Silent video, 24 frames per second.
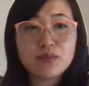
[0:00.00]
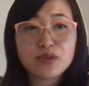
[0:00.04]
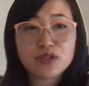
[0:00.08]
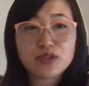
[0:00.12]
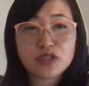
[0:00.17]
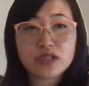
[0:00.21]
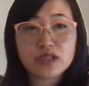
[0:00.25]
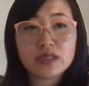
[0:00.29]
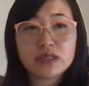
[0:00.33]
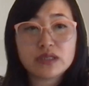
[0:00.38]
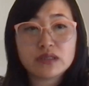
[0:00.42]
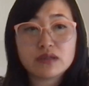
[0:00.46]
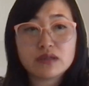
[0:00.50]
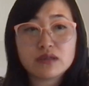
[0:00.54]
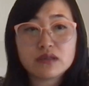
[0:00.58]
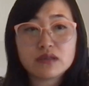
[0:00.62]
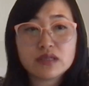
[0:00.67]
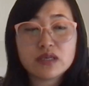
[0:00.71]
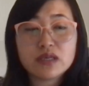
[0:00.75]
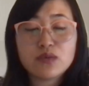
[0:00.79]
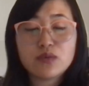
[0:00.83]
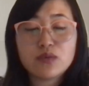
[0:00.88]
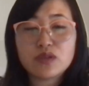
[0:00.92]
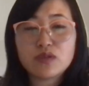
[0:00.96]

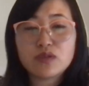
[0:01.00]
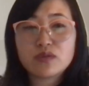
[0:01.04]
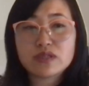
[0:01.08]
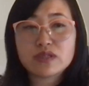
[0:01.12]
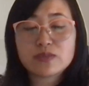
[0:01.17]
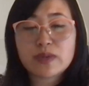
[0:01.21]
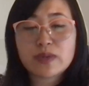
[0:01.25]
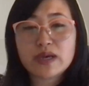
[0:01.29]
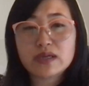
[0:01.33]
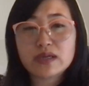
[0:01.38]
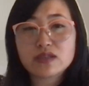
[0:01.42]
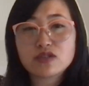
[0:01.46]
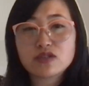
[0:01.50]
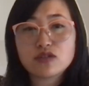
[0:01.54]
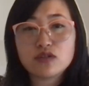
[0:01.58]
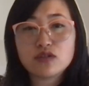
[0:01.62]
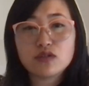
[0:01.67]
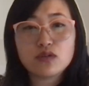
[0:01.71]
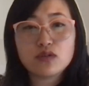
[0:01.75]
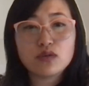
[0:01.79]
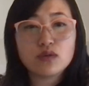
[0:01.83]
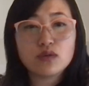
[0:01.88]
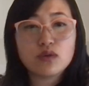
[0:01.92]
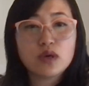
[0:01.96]
particularly with respect
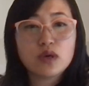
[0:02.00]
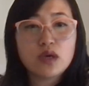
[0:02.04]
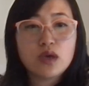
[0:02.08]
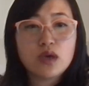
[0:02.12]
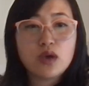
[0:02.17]
to